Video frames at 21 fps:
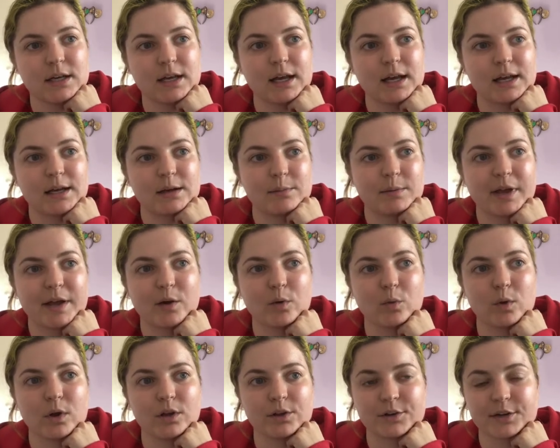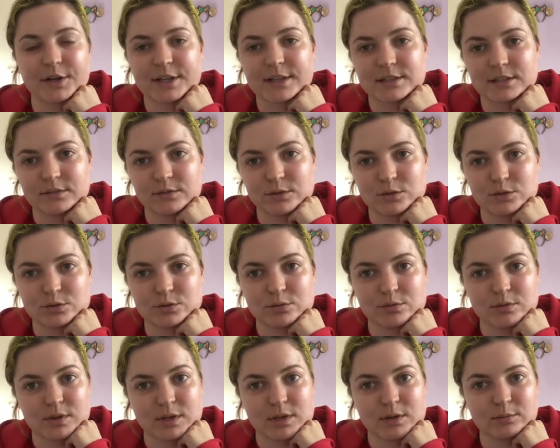At Walgreens, if you do
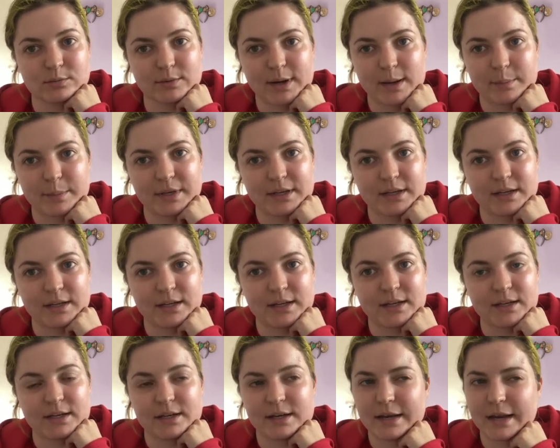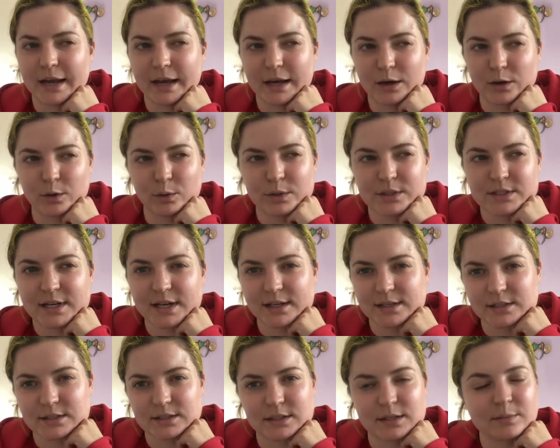the Rapid Now
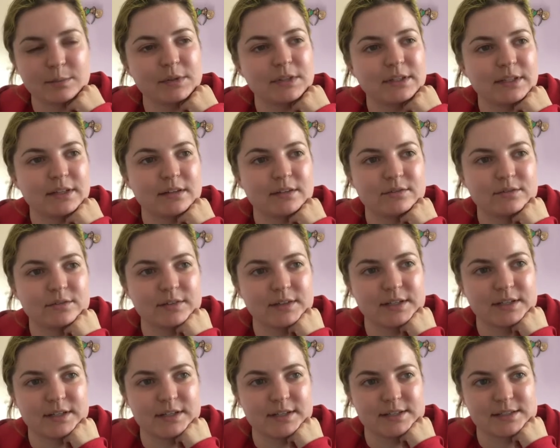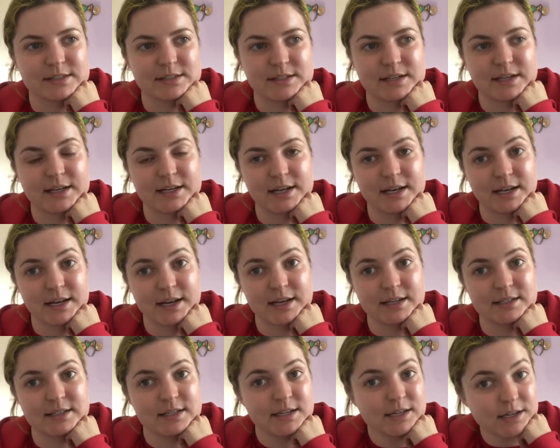test, I believe it is an
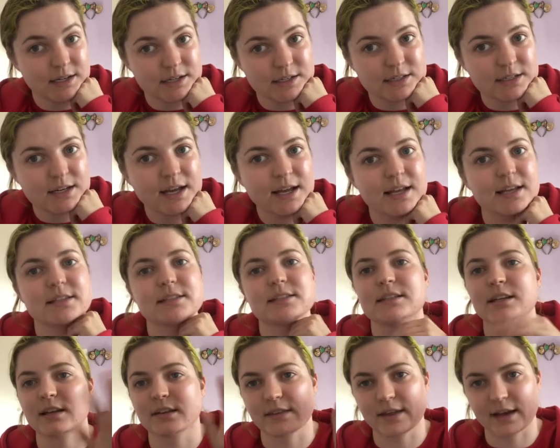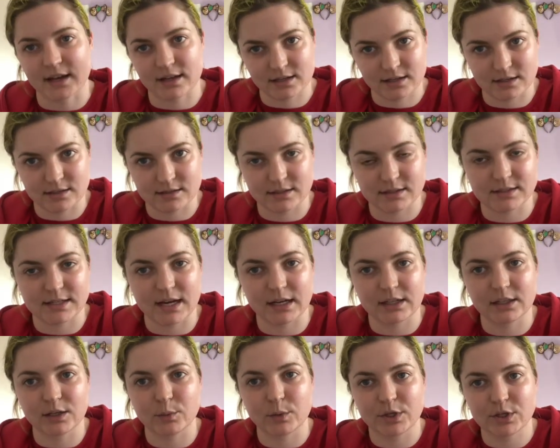NAAT test, and that is
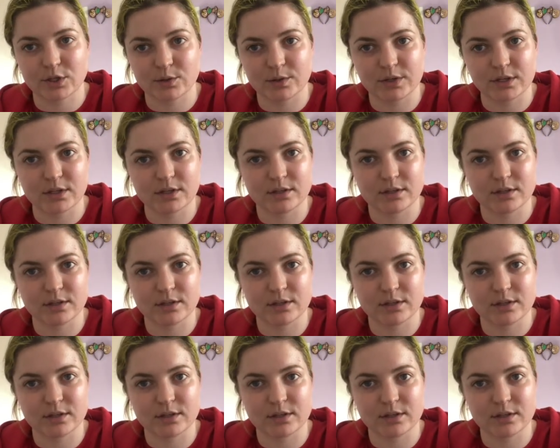exactly what you need.